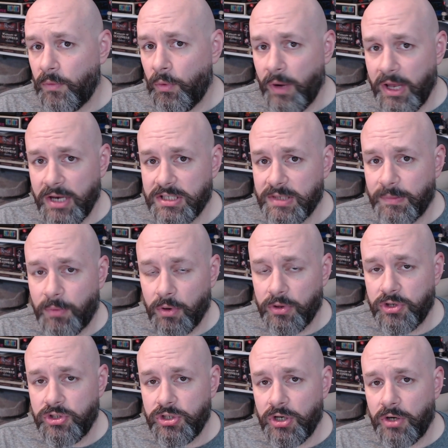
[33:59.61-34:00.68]
way to support
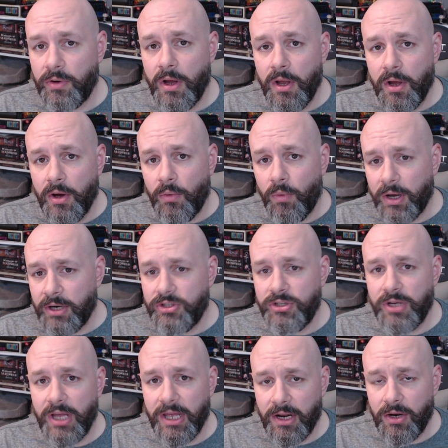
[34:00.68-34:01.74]
the show, why don't
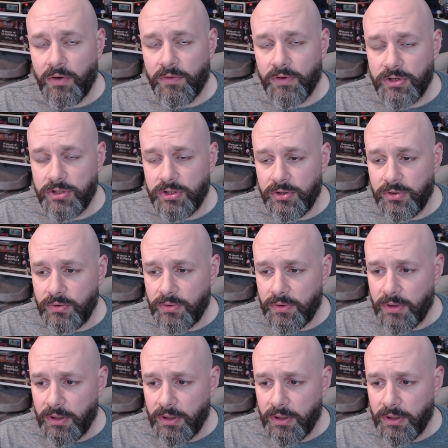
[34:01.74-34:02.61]
you head on over to